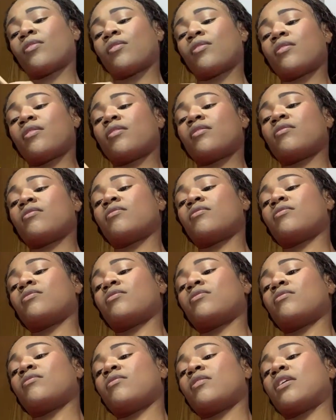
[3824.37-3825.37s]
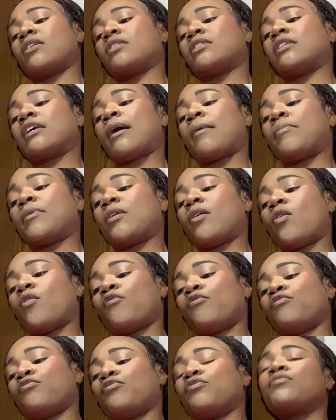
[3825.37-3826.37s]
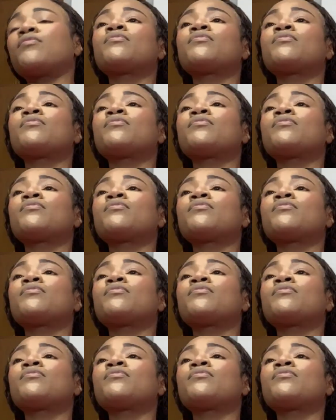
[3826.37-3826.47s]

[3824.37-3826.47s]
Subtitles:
Alright, let's go tap it off.